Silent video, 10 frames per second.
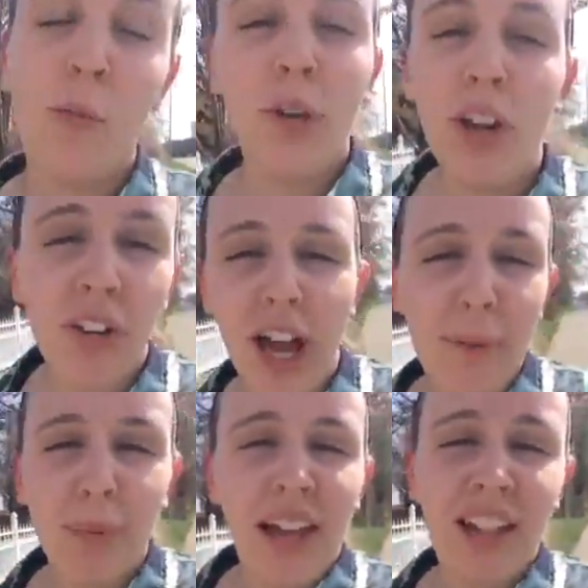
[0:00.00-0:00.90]
We don't
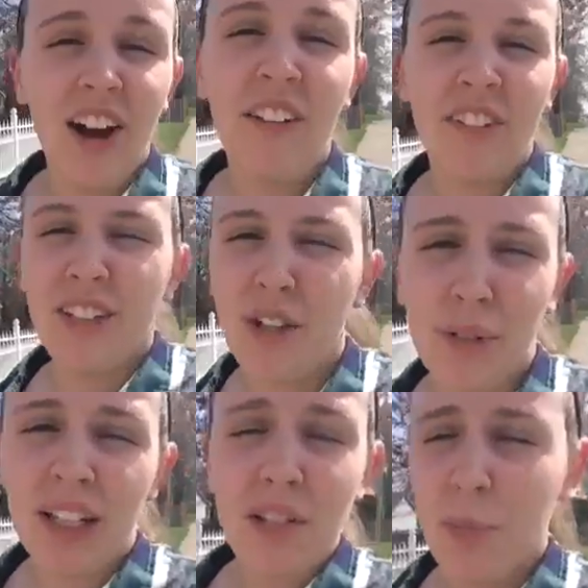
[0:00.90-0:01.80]
like black coffee.
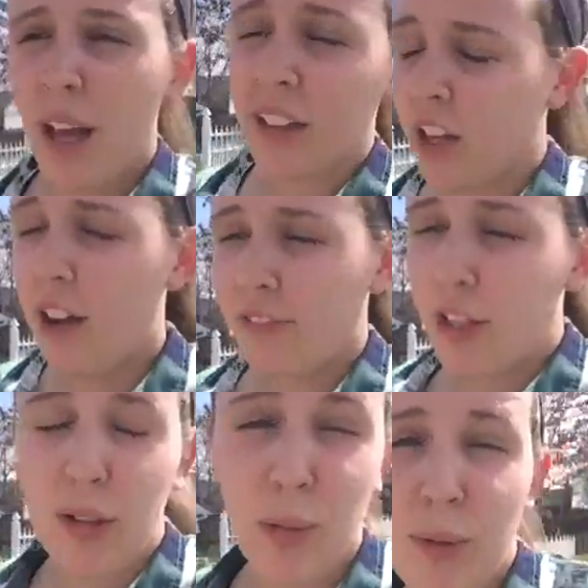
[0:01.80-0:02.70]
Don't get us black
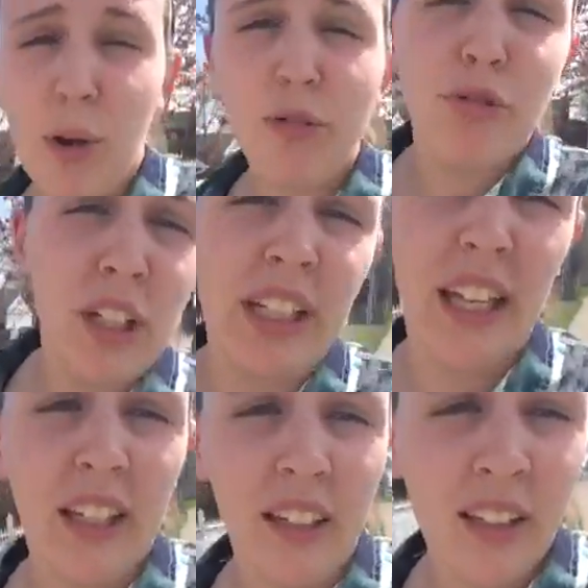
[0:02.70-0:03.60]
coffee. We won't drink it.